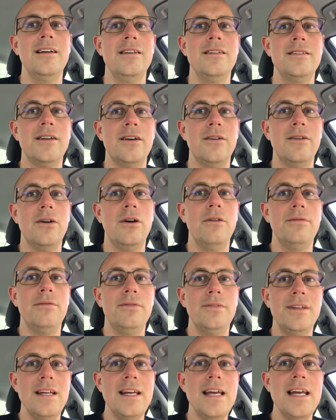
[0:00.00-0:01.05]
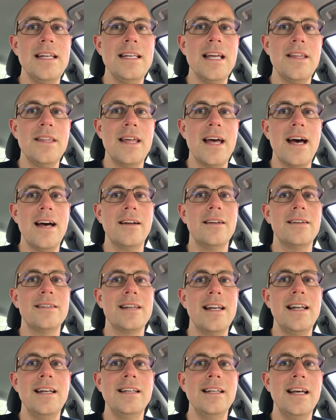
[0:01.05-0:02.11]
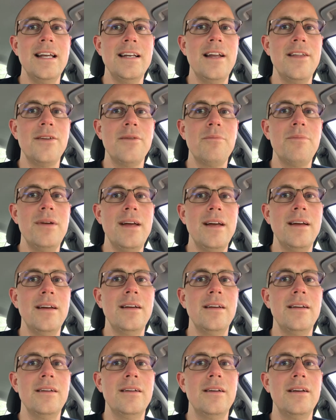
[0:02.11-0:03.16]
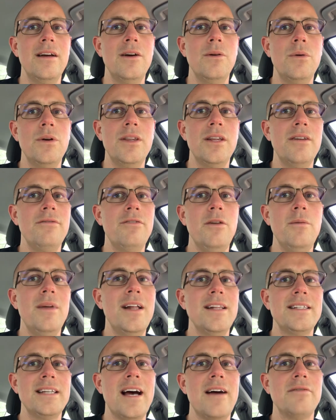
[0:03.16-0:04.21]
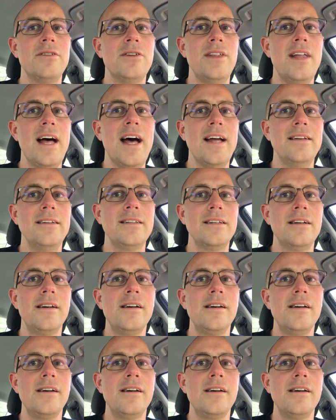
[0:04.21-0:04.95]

So hopefully he did that, because I didn't get another ping within a few minutes after that.